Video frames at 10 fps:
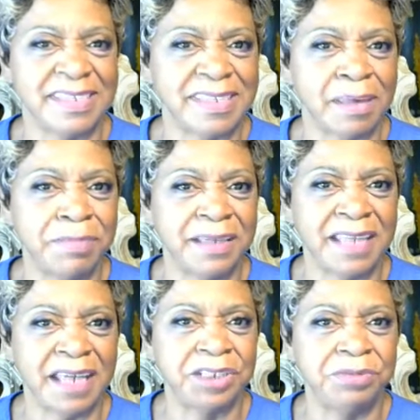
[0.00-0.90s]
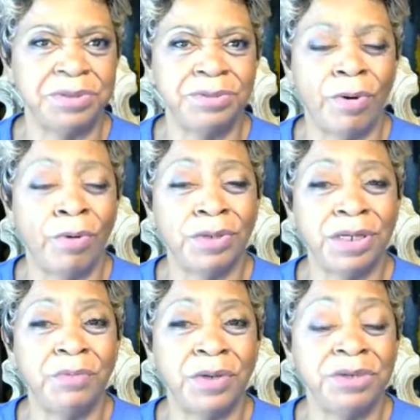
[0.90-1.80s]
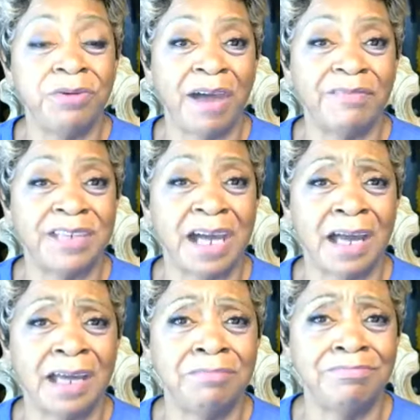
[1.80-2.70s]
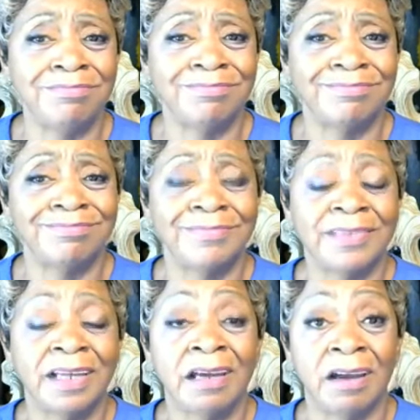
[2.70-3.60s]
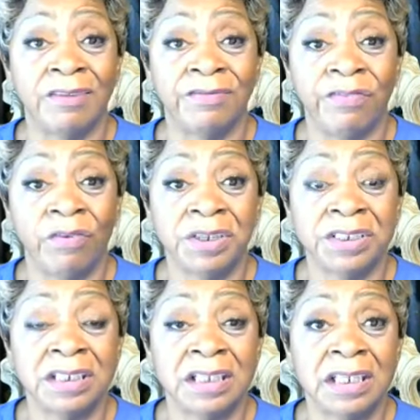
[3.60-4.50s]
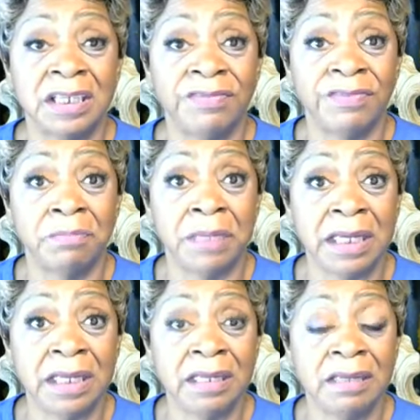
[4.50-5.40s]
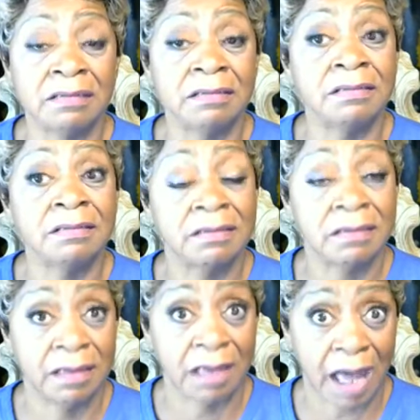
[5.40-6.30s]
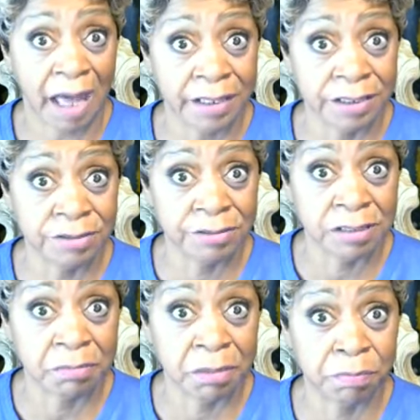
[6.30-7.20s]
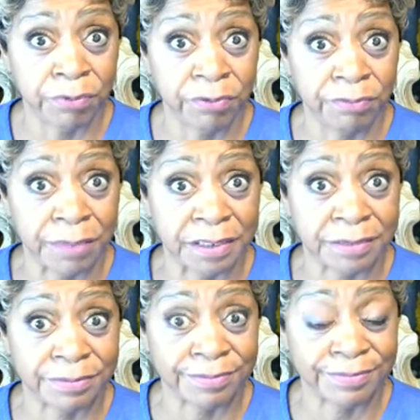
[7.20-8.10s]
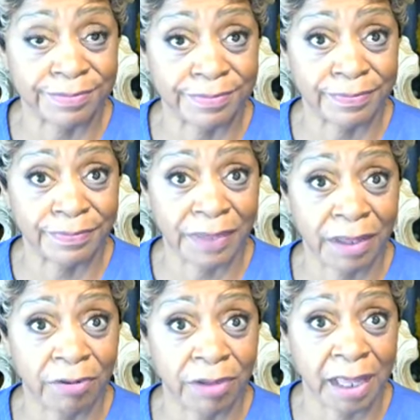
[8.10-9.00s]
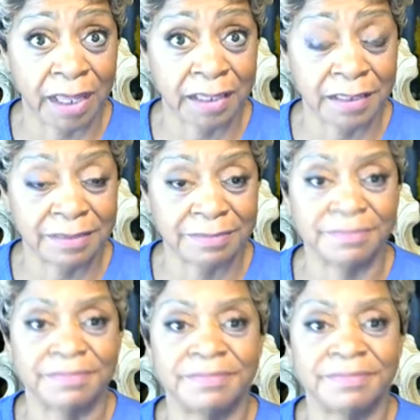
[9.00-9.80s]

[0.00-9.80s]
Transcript: is it something that you do only when you have time unfortunately for me i could use some improvement okay